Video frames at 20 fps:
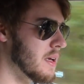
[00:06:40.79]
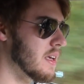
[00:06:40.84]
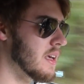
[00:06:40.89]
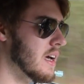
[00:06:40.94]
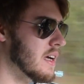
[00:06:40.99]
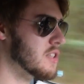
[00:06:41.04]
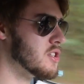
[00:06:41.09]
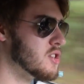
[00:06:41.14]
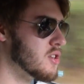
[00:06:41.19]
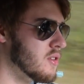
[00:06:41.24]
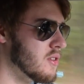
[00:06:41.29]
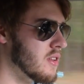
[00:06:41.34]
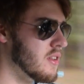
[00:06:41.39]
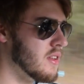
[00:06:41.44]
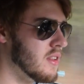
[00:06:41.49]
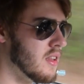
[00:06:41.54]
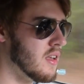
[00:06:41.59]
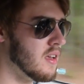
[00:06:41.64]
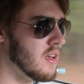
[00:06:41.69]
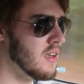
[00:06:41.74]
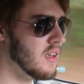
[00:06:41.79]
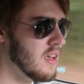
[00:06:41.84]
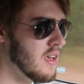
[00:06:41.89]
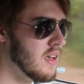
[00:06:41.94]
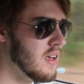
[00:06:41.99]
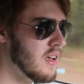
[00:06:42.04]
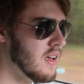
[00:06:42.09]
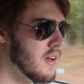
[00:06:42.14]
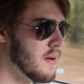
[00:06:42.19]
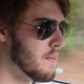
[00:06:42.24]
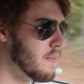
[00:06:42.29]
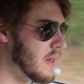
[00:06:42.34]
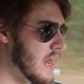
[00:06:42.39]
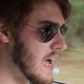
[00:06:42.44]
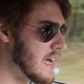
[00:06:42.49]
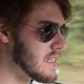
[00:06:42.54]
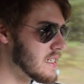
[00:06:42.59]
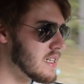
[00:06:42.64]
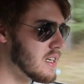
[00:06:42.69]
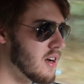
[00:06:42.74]
Yeah, sure that the
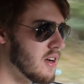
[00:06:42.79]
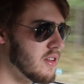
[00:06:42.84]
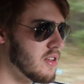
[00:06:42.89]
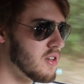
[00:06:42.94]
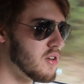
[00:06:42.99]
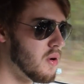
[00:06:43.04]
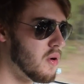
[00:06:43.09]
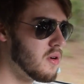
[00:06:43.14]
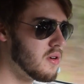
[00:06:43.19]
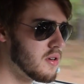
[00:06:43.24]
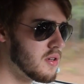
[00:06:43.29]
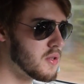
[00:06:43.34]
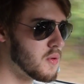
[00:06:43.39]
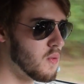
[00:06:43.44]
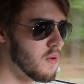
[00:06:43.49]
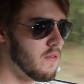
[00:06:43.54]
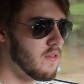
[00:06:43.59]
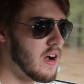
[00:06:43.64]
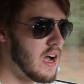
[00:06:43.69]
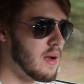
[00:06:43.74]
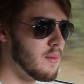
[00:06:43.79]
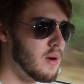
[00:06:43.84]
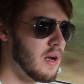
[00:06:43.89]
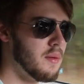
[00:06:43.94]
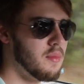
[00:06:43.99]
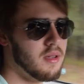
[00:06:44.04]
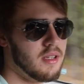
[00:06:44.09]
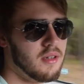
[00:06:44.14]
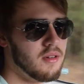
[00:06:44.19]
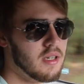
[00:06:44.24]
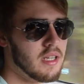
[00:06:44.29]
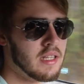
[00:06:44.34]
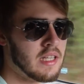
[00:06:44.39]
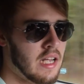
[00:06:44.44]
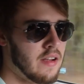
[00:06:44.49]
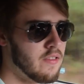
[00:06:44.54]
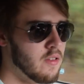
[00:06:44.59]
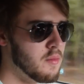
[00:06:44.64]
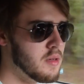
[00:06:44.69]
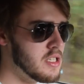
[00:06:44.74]
plastic on the doors will vibrate, but you'll get
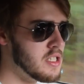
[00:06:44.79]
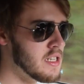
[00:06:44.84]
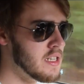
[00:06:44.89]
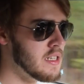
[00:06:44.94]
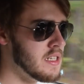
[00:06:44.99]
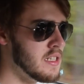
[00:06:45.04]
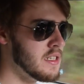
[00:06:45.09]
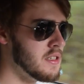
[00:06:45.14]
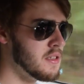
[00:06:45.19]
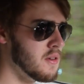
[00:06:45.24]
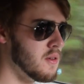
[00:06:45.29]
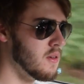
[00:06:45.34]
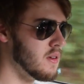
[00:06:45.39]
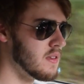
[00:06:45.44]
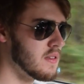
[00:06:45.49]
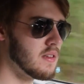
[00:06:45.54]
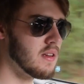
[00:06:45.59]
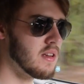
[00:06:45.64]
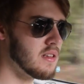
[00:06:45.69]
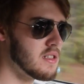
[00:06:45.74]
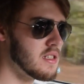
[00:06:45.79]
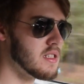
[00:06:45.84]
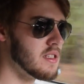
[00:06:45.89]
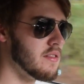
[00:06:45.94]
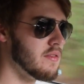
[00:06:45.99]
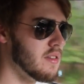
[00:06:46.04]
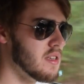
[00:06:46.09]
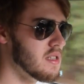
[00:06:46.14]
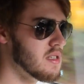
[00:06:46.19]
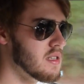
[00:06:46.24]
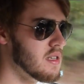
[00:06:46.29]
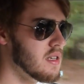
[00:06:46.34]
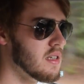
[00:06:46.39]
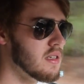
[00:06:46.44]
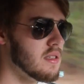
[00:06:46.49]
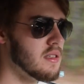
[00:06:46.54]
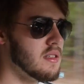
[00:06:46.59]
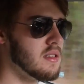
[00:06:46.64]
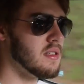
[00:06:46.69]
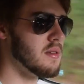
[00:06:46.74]
that from a GT2. It's not just a
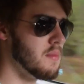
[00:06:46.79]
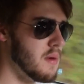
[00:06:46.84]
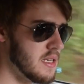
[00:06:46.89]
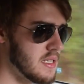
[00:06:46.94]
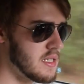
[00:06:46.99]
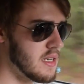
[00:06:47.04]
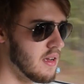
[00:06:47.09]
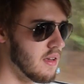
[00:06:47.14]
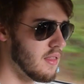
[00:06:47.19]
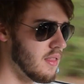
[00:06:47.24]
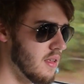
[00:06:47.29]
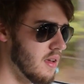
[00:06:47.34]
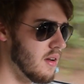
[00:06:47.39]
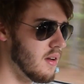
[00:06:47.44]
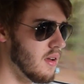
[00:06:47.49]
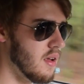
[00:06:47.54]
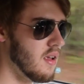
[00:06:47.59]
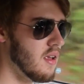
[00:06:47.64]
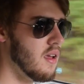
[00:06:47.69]
V6, it's a Mustang thing.